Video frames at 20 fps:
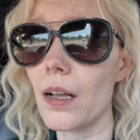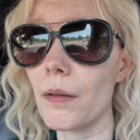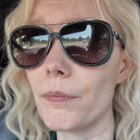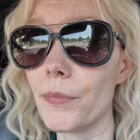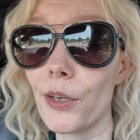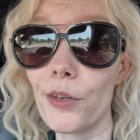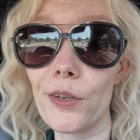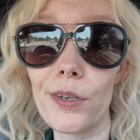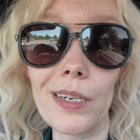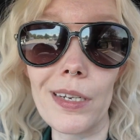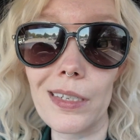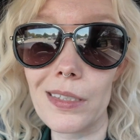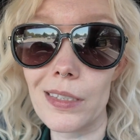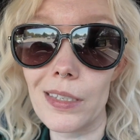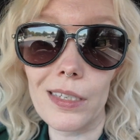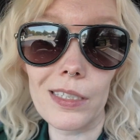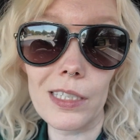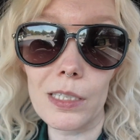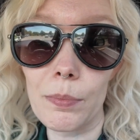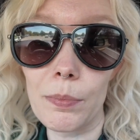They could
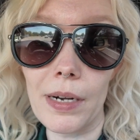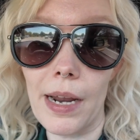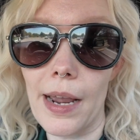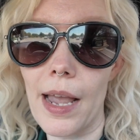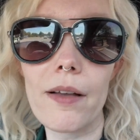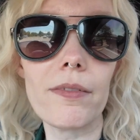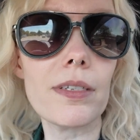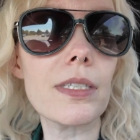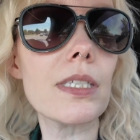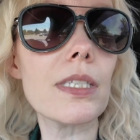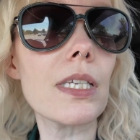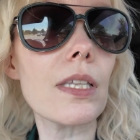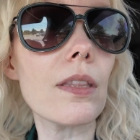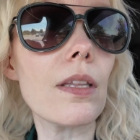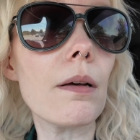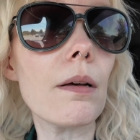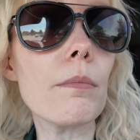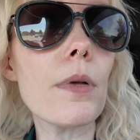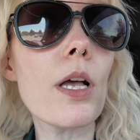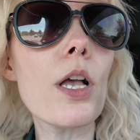exist, but I haven't seen
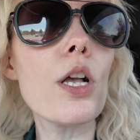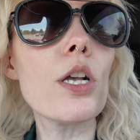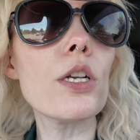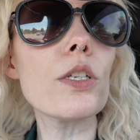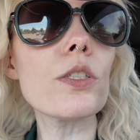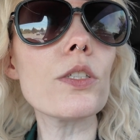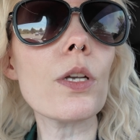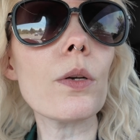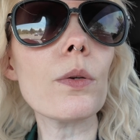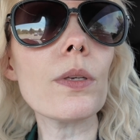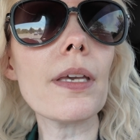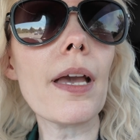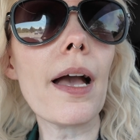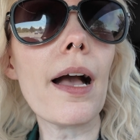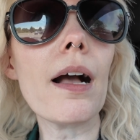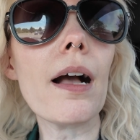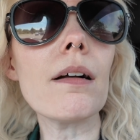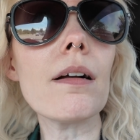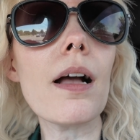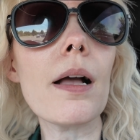them. So
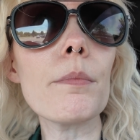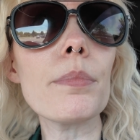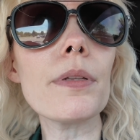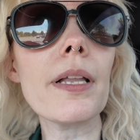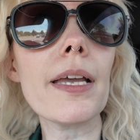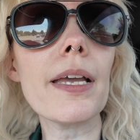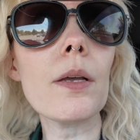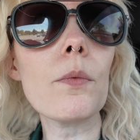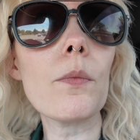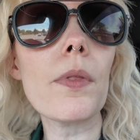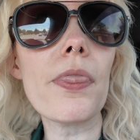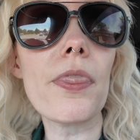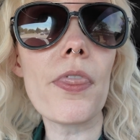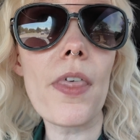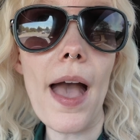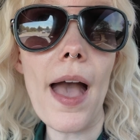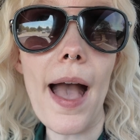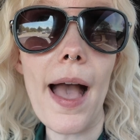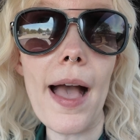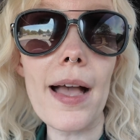yeah, I'm playing with
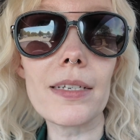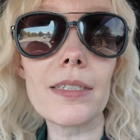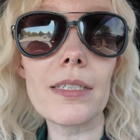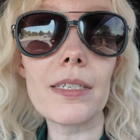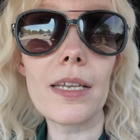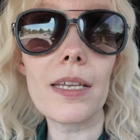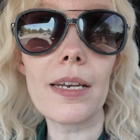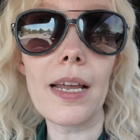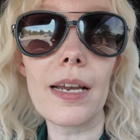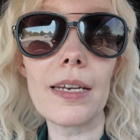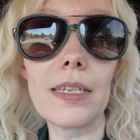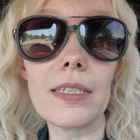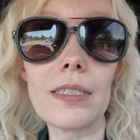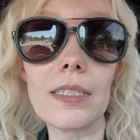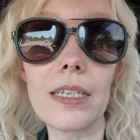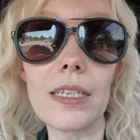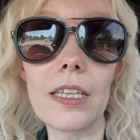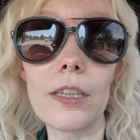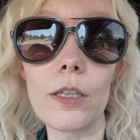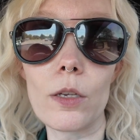that, and I need
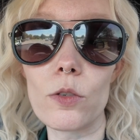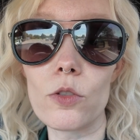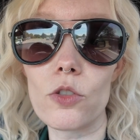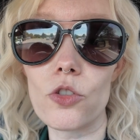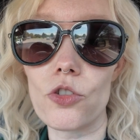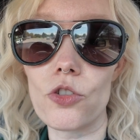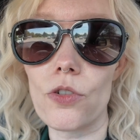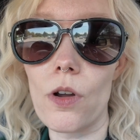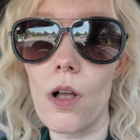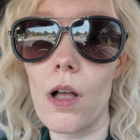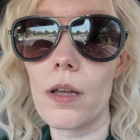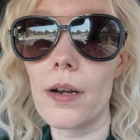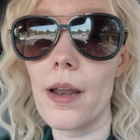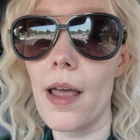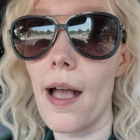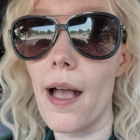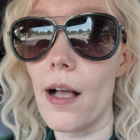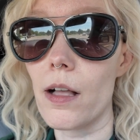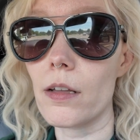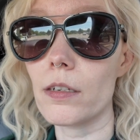to get those drawn
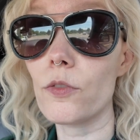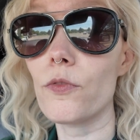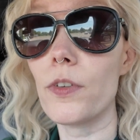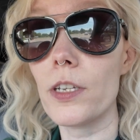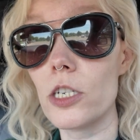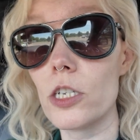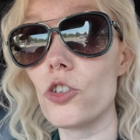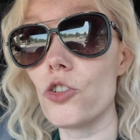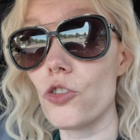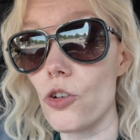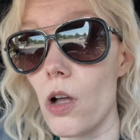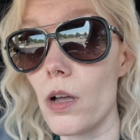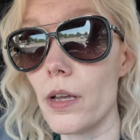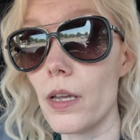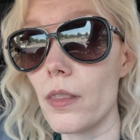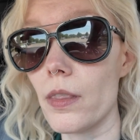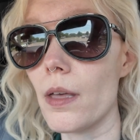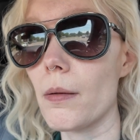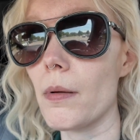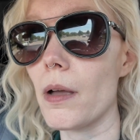out, finish
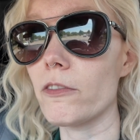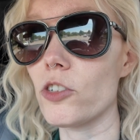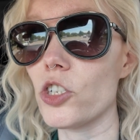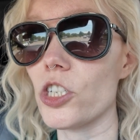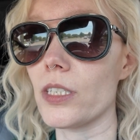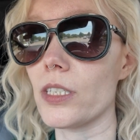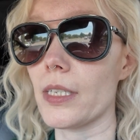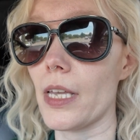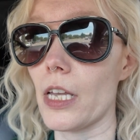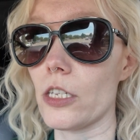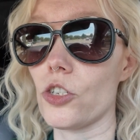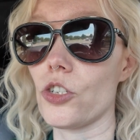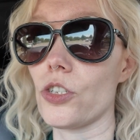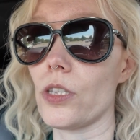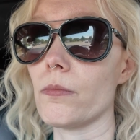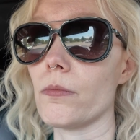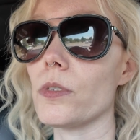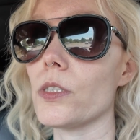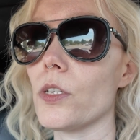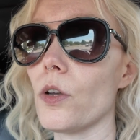drawing them. I've just sketched
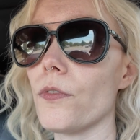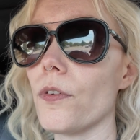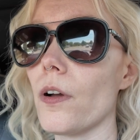them so